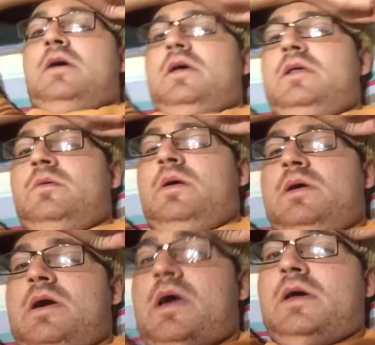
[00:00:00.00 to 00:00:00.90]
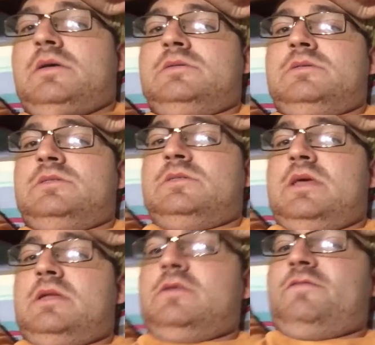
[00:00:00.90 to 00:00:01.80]
Anyway, guys, this is
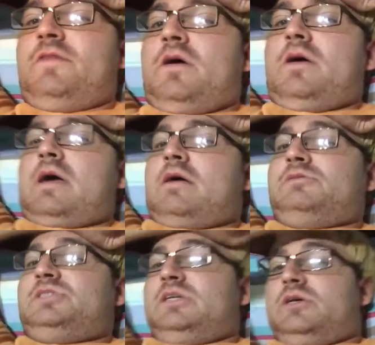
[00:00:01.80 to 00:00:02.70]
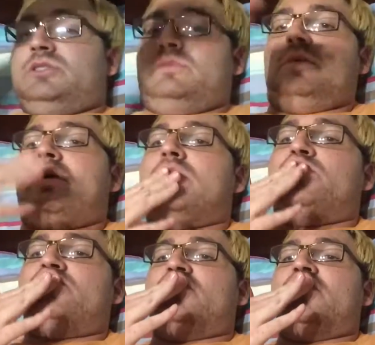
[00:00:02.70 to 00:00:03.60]
the end of the vlog. I will see y'all tomorrow.
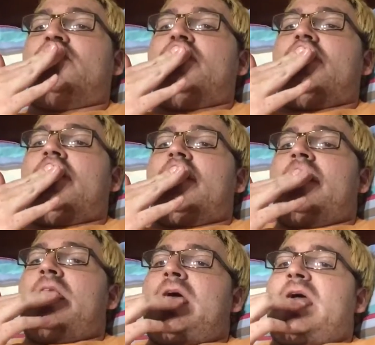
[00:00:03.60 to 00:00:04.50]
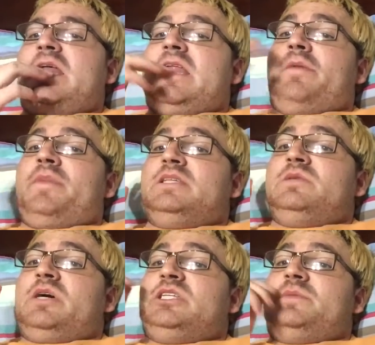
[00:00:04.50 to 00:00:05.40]
And I'm about
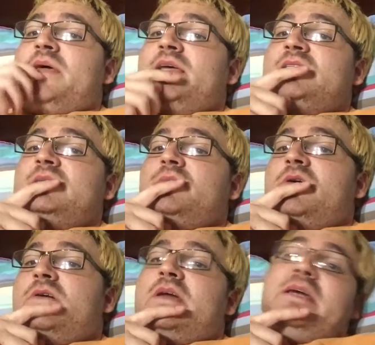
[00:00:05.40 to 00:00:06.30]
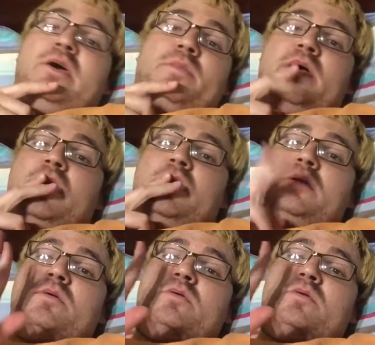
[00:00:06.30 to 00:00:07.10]
to watch some ASMR and go to bed.